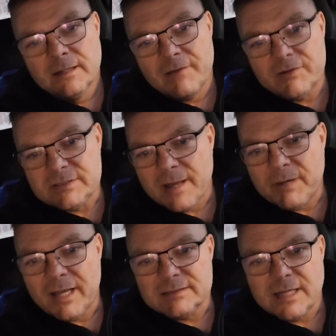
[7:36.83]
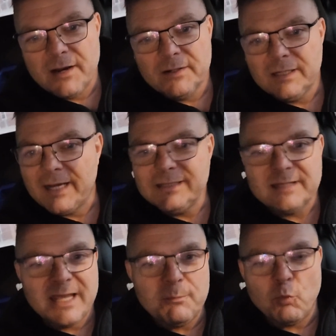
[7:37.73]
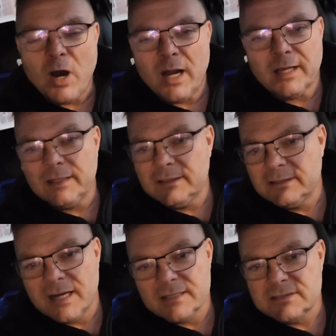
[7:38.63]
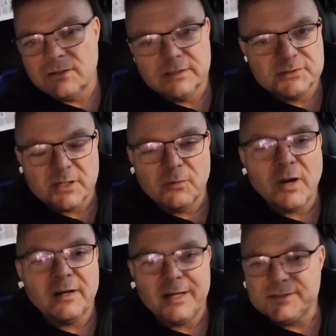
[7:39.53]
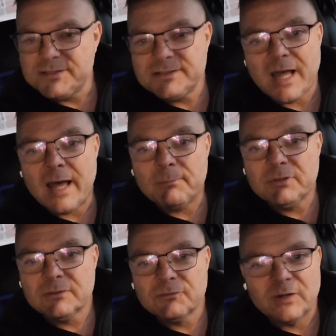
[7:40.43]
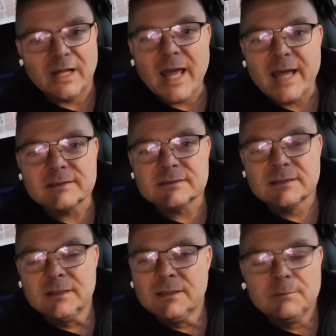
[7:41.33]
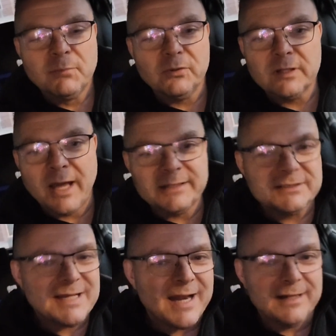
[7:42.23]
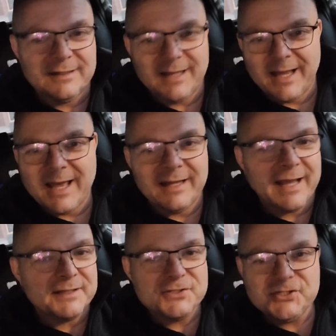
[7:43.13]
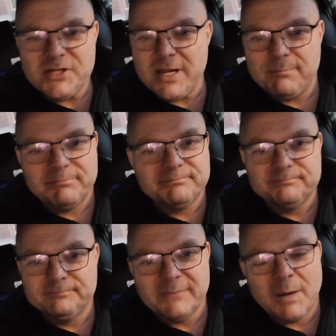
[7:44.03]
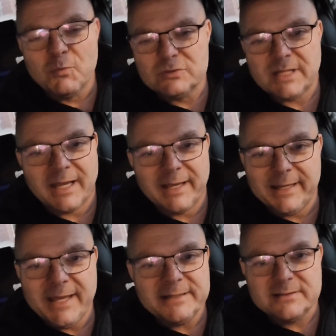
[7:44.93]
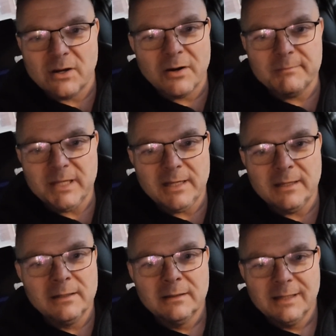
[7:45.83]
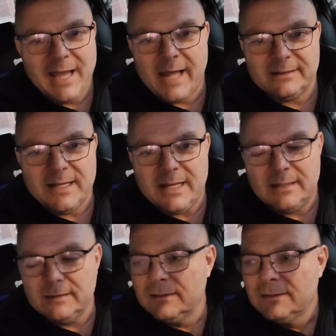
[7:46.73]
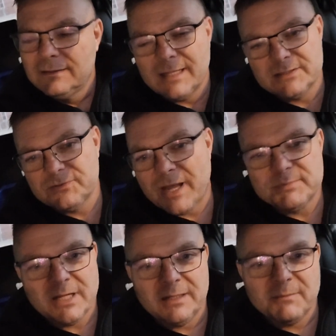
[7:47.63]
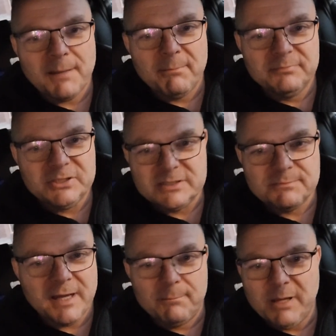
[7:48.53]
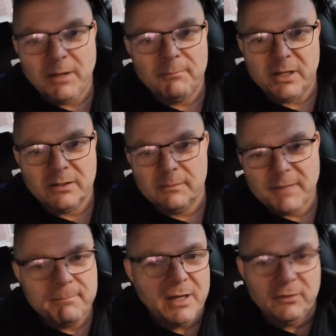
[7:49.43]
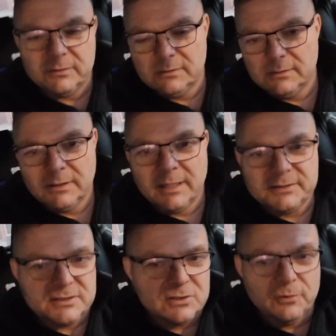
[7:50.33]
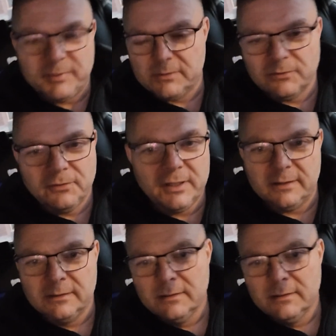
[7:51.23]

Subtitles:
Every time I got tired, and I didn't keep walking and hustle and chug water. I just stopped, relaxed, pulled up. I just had it. I got like a cheap, almost like a kid's army canteen that straps onto my belt buckle, my belt. And I just loop it through it